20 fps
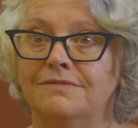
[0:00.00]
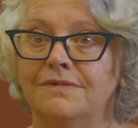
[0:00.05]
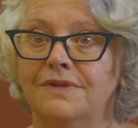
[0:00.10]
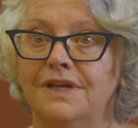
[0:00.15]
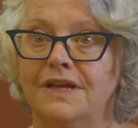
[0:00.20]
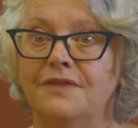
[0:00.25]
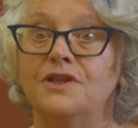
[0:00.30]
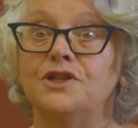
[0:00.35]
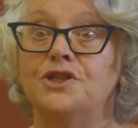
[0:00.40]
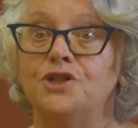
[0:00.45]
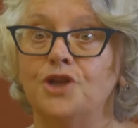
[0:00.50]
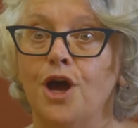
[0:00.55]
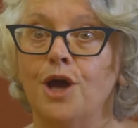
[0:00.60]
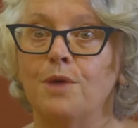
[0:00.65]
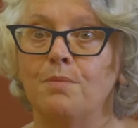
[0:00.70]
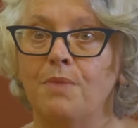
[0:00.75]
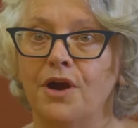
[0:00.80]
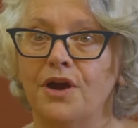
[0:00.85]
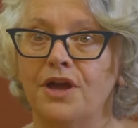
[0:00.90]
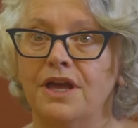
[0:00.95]
in the
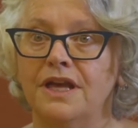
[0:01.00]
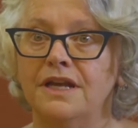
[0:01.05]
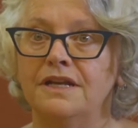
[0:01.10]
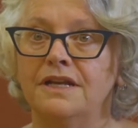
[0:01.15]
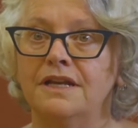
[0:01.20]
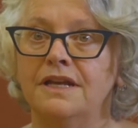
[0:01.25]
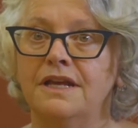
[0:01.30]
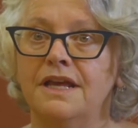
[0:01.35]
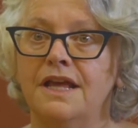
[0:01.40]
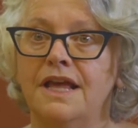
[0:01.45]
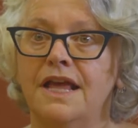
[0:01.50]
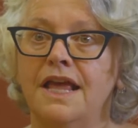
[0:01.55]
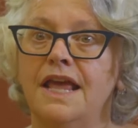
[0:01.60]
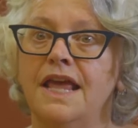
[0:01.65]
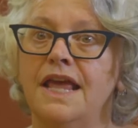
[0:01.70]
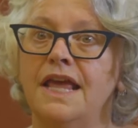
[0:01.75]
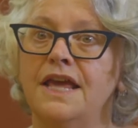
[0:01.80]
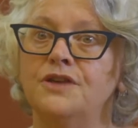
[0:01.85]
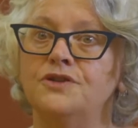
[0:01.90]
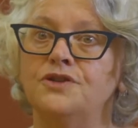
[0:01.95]
stock market
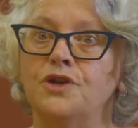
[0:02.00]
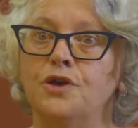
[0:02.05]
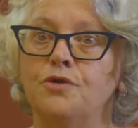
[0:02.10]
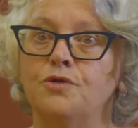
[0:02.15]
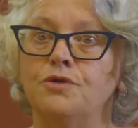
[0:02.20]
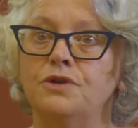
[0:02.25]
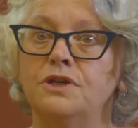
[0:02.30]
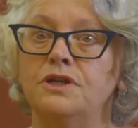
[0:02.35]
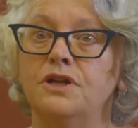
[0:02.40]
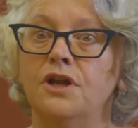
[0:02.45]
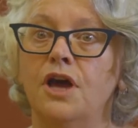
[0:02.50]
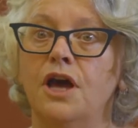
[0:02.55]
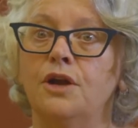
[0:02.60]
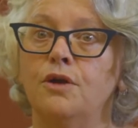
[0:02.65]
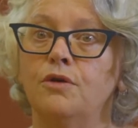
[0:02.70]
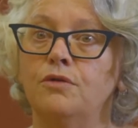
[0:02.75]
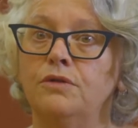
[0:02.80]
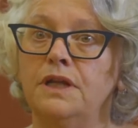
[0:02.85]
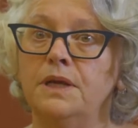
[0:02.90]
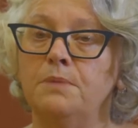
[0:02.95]
is owned not
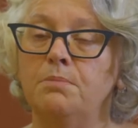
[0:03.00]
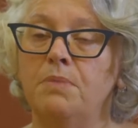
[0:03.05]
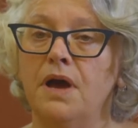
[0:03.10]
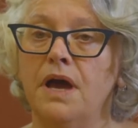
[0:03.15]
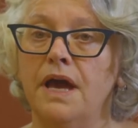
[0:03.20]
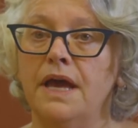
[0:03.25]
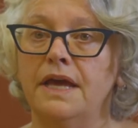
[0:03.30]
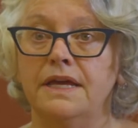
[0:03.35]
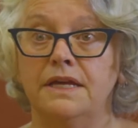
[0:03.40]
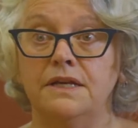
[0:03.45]
only by